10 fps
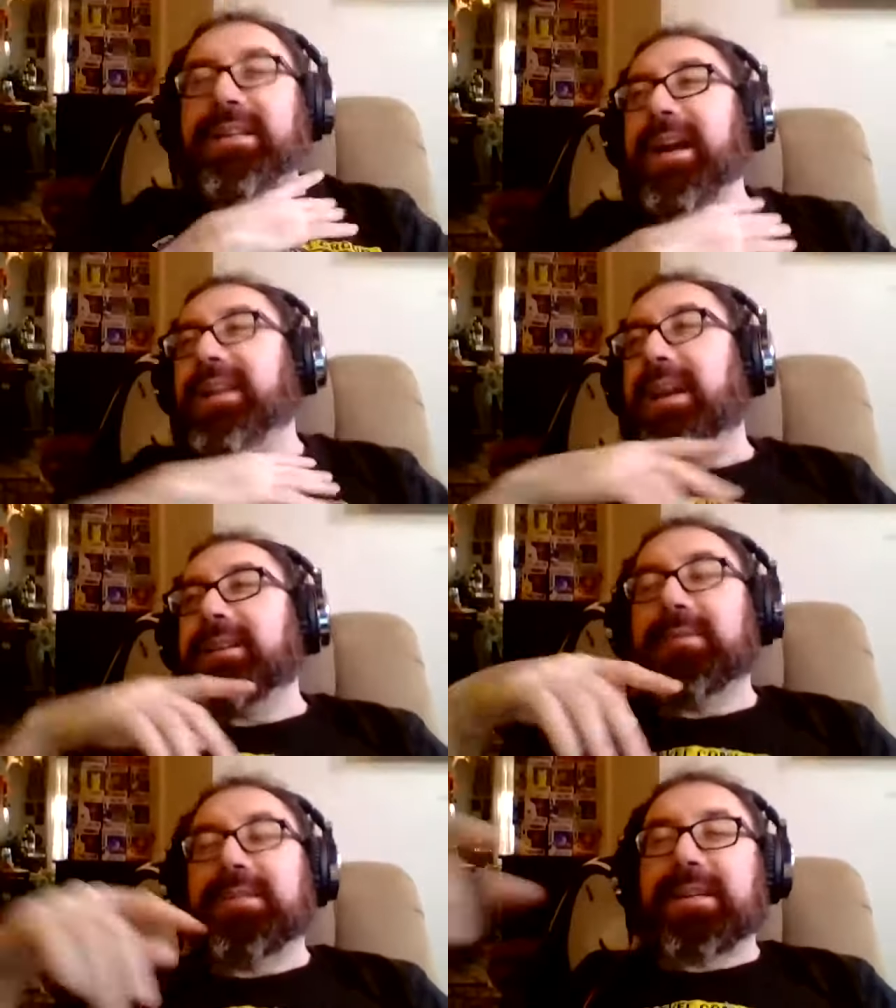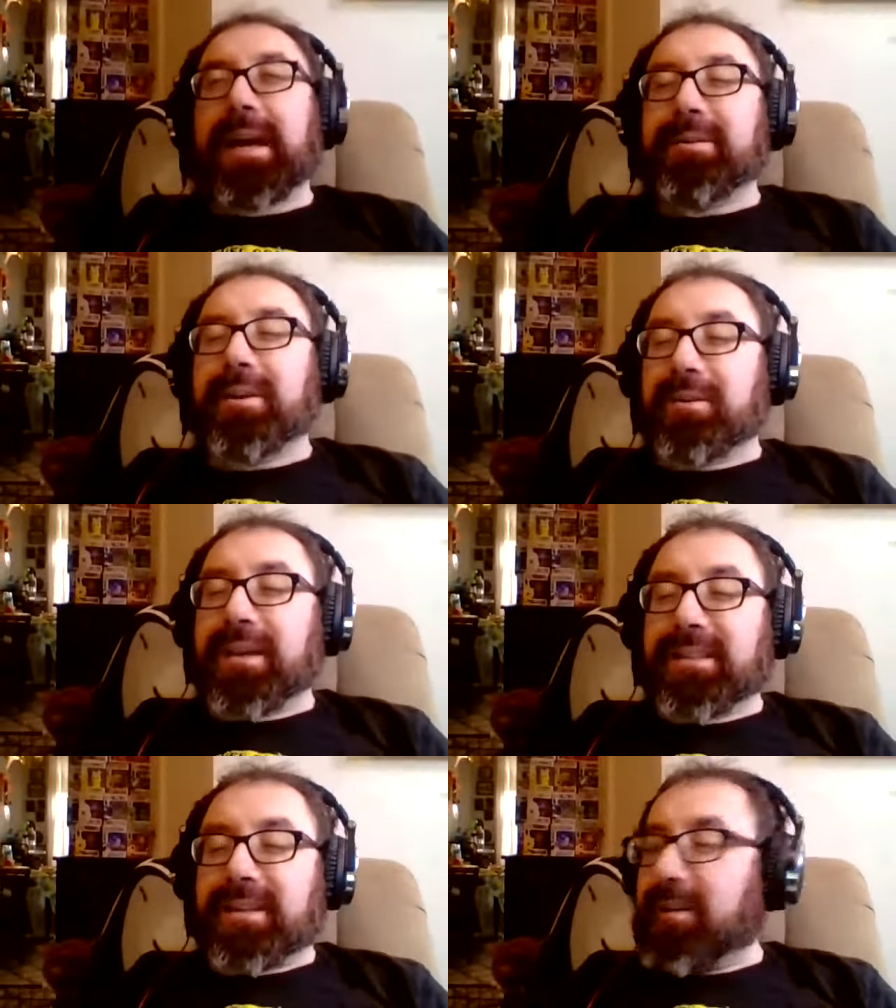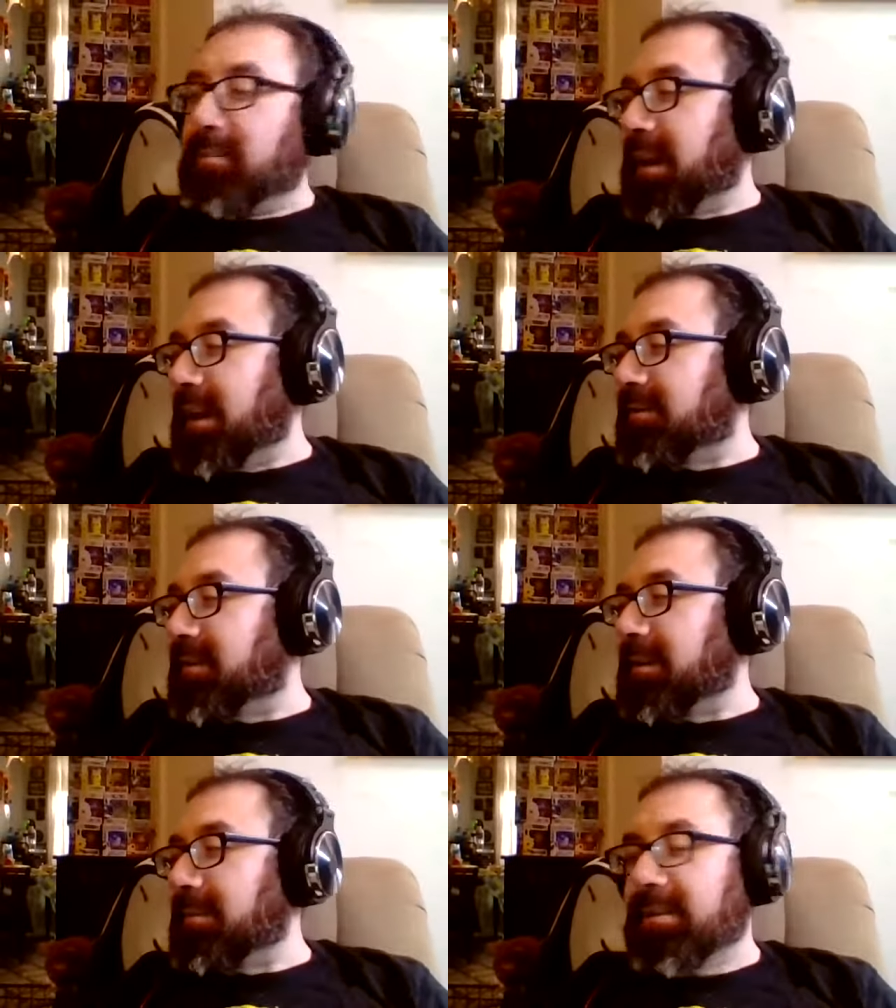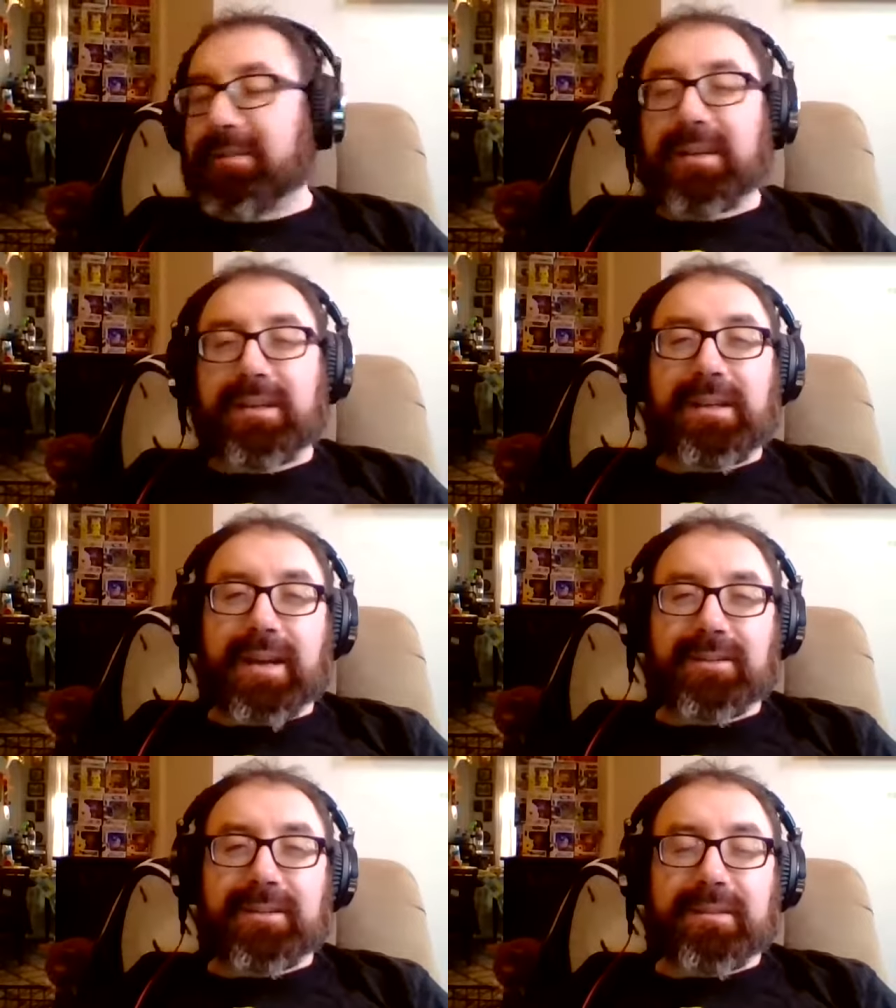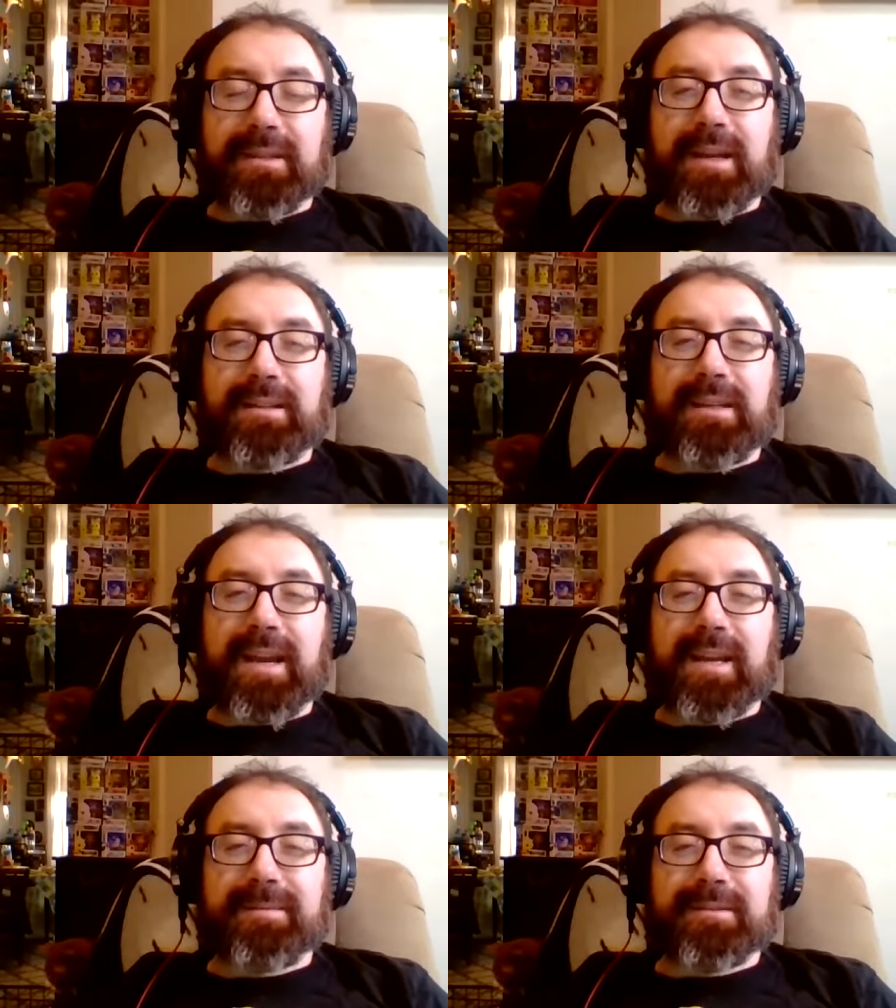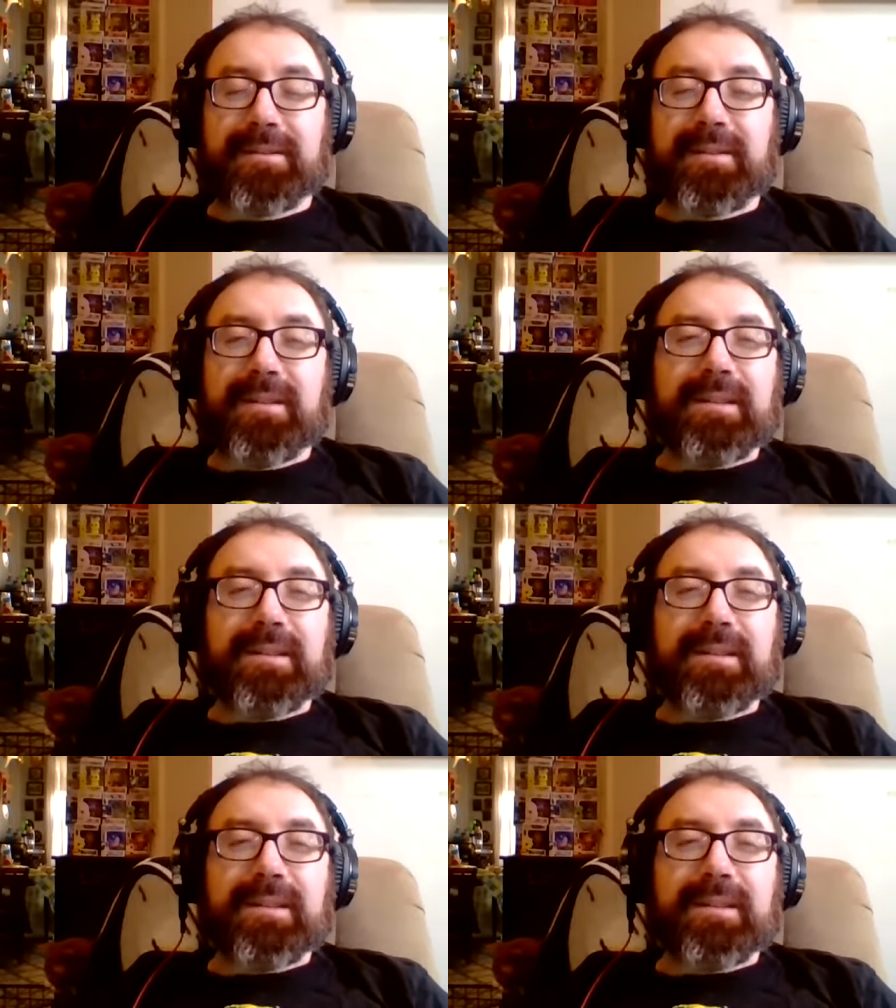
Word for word: guy I liked was the guy with no legs. I felt bad for him because I feel like he actually mm-hmm. really liked mm-hmm. the animals.